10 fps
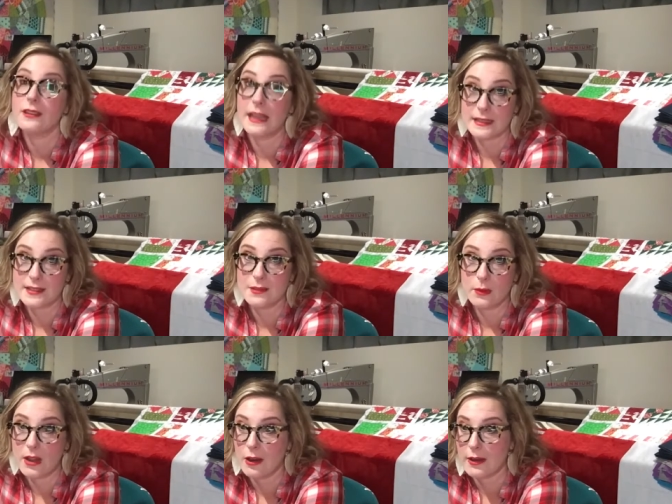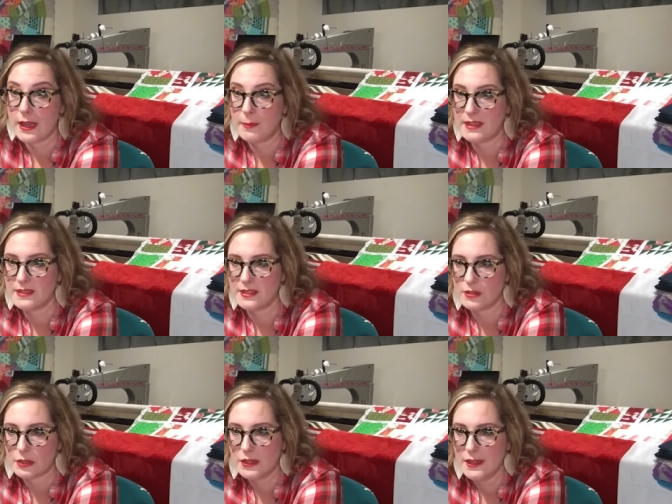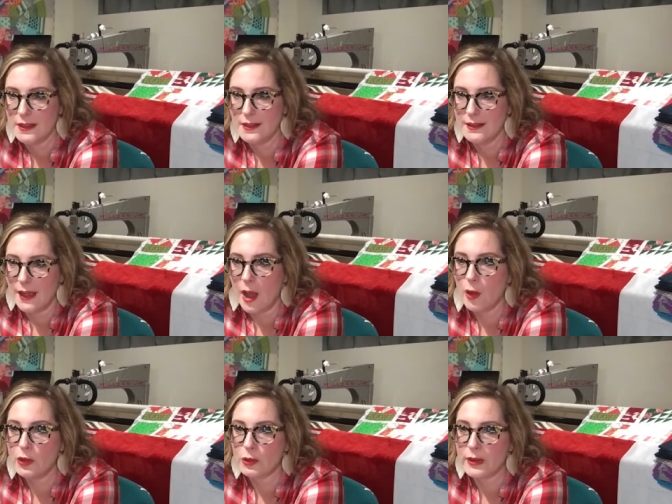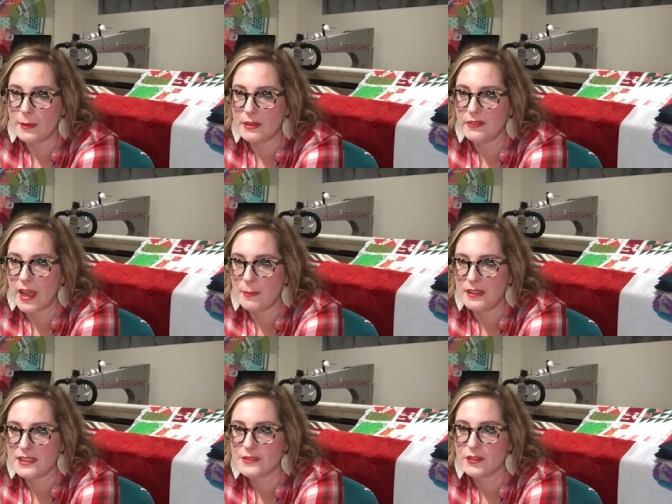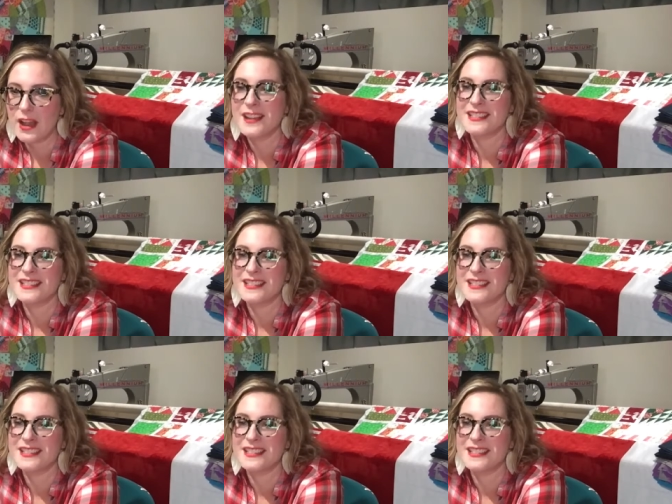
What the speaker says: Yes, we are. Amen, sister. Oh, you're a great bit of happiness for us.